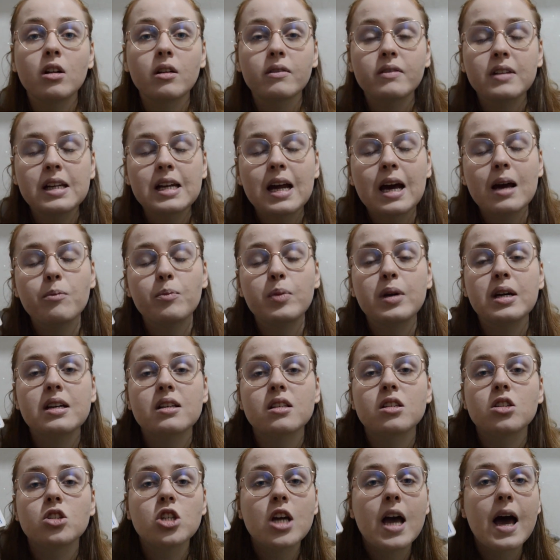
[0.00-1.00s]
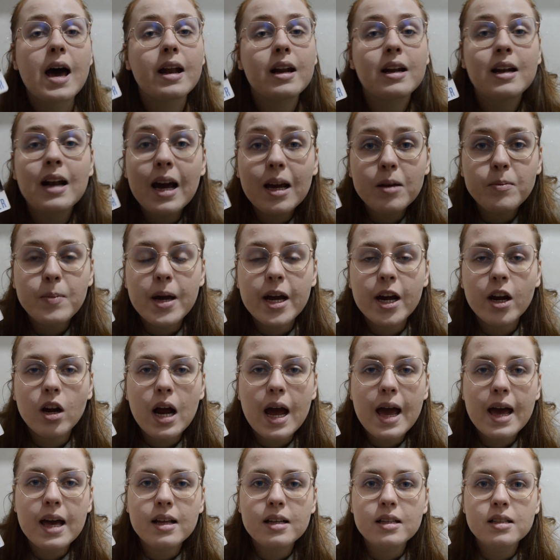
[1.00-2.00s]
of the night because she had a nightmare
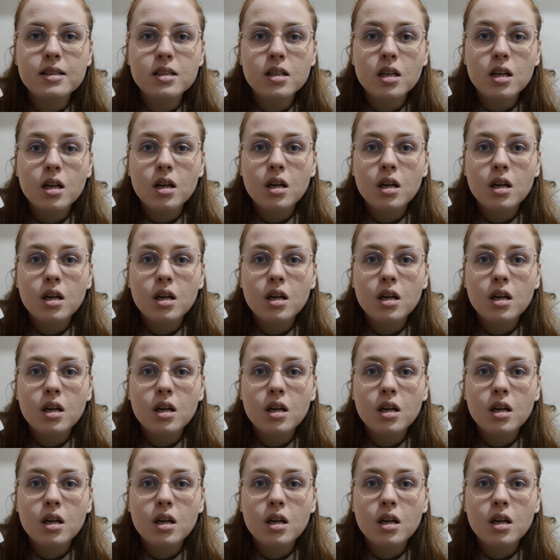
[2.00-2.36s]
and